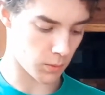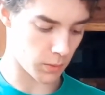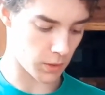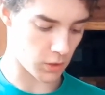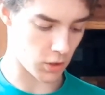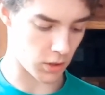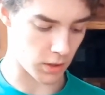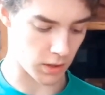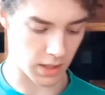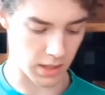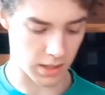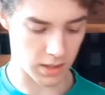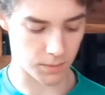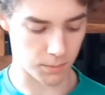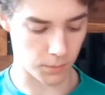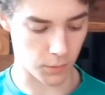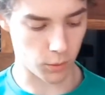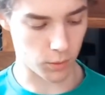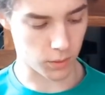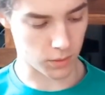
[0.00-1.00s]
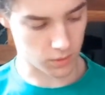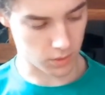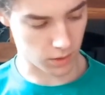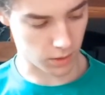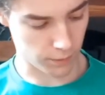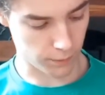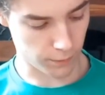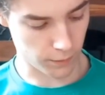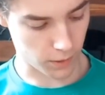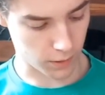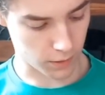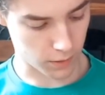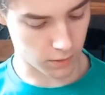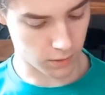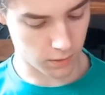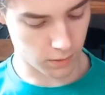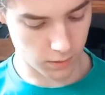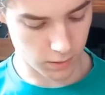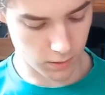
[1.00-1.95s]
which are the small ones at the front,